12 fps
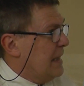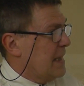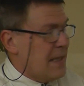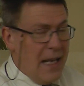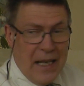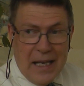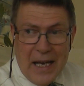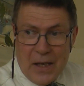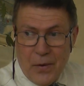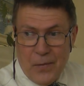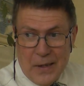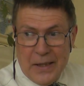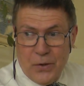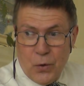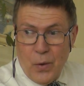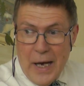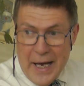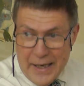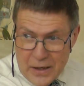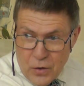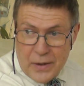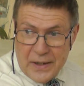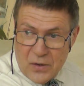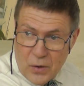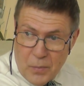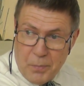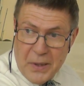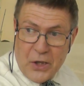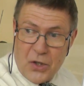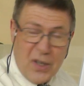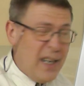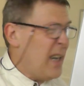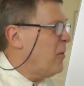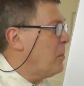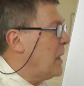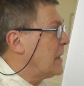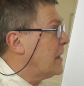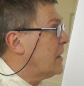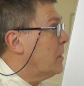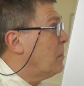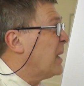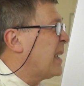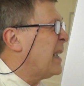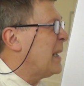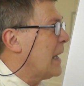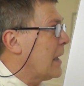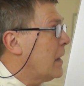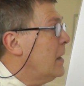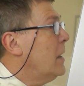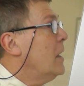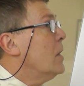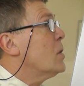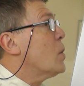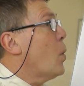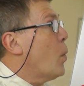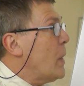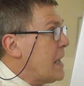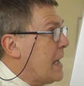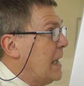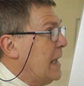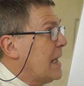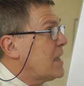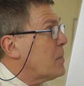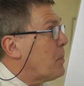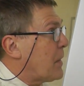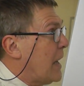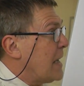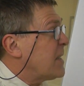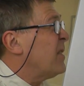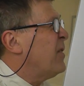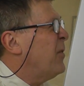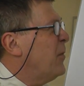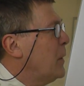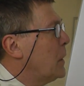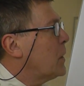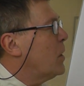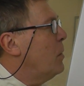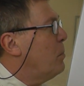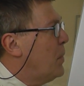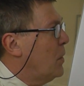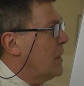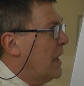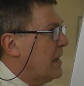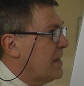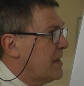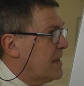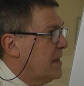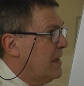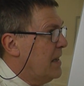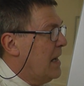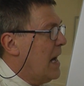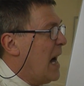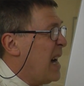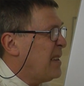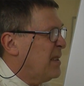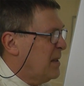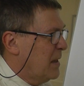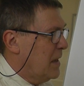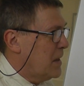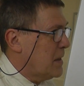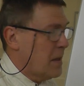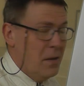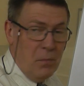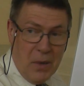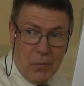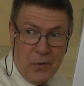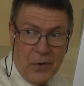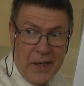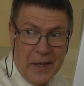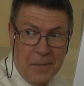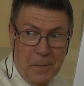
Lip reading: is equivalent to A according to the picture I have made at the beginning. So we can express field components at this boundary.